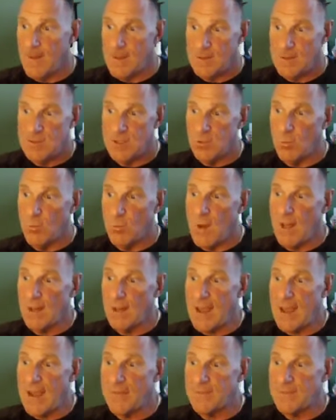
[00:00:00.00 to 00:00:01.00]
till well
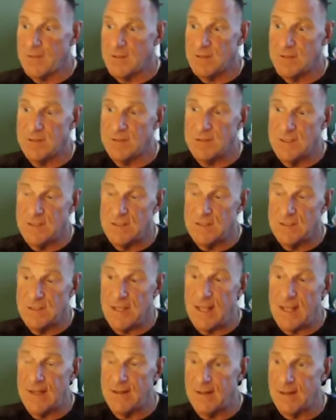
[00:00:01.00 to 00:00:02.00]
after the season
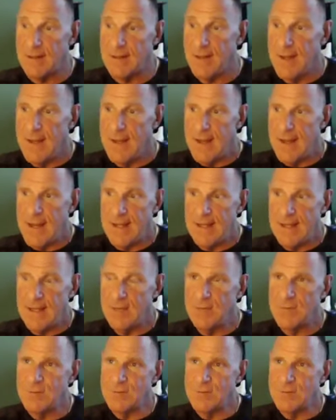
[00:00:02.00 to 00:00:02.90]
ended, and he was,